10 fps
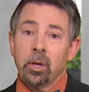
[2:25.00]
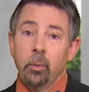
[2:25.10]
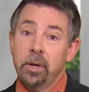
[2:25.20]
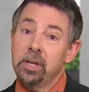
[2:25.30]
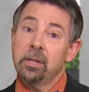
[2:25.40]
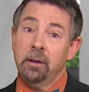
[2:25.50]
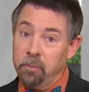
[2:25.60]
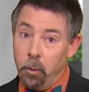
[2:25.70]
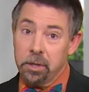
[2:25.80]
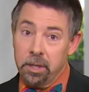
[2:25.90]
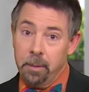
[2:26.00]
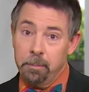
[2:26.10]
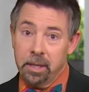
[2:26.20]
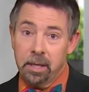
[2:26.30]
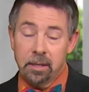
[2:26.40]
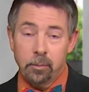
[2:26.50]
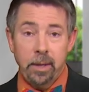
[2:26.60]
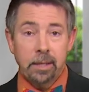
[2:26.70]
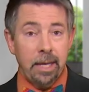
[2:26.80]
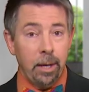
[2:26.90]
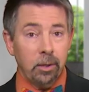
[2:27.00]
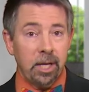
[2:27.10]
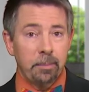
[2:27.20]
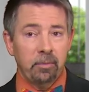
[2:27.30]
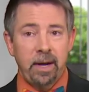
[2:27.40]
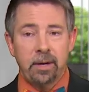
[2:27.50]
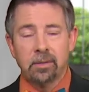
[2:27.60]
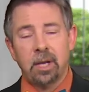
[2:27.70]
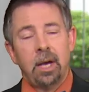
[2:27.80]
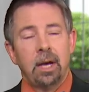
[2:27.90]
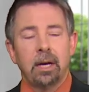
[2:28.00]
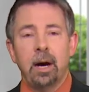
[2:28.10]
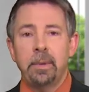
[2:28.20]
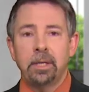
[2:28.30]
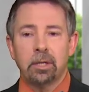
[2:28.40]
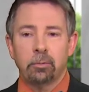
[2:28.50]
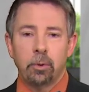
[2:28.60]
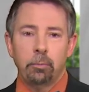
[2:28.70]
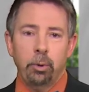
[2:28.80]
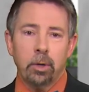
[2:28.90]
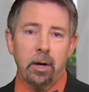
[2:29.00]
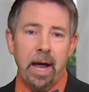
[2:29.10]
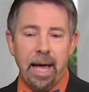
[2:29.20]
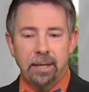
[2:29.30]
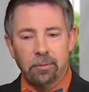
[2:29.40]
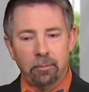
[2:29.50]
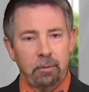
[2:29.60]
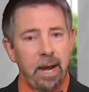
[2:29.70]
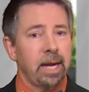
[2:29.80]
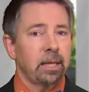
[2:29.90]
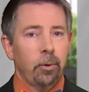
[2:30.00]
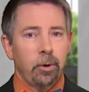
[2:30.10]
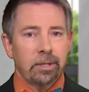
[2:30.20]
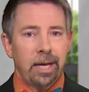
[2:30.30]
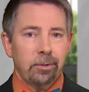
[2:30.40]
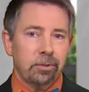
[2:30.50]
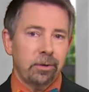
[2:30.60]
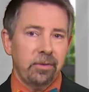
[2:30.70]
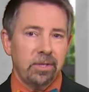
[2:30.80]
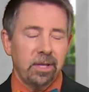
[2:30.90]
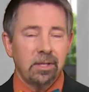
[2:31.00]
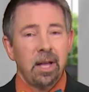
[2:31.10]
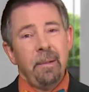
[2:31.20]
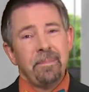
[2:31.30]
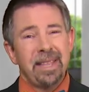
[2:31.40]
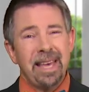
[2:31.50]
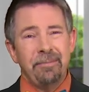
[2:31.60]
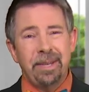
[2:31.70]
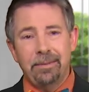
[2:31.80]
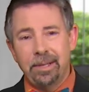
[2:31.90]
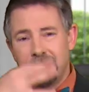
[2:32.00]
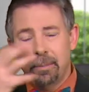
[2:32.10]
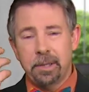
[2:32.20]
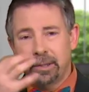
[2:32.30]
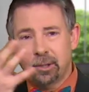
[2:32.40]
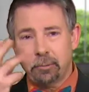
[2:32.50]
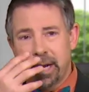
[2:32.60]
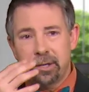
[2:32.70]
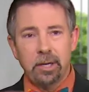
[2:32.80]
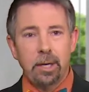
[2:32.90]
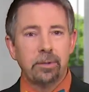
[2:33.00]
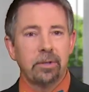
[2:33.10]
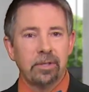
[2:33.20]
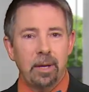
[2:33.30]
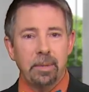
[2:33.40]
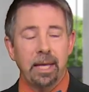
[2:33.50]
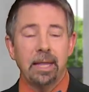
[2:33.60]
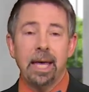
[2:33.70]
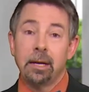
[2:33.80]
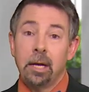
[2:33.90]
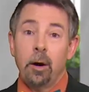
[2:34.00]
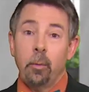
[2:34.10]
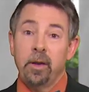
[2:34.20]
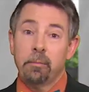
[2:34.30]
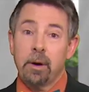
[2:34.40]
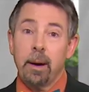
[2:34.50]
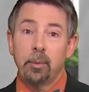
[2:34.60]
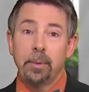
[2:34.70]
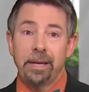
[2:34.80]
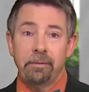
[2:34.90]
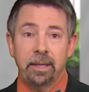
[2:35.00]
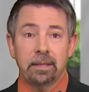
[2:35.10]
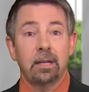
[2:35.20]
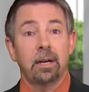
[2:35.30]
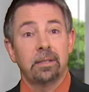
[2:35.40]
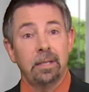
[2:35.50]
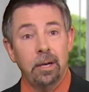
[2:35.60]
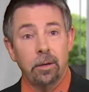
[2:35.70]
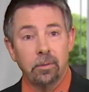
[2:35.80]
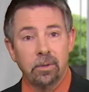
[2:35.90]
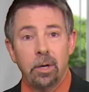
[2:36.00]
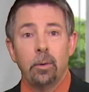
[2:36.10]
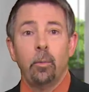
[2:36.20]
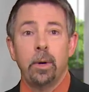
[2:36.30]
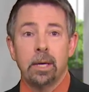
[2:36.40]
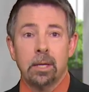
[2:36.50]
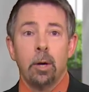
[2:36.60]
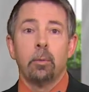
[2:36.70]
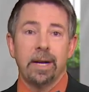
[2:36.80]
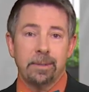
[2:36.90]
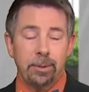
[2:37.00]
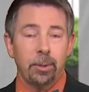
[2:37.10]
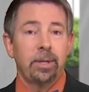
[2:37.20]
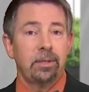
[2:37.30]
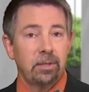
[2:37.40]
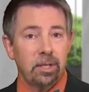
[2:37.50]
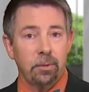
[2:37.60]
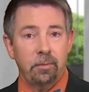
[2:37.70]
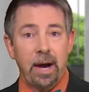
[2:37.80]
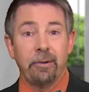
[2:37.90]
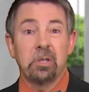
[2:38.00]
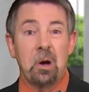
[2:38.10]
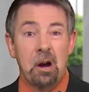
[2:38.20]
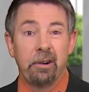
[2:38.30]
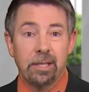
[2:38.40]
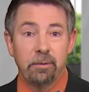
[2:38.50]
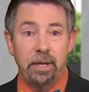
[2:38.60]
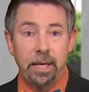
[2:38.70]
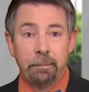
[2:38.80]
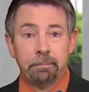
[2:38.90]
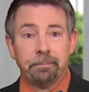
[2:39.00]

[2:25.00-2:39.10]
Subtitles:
which is unfortunate because we as healthcare providers come into the room, put our hands right on the horizontal surfaces, and then we typically scratch our nose or something, and then we have probably infected ourselves with respiratory syncytial virus, RSV.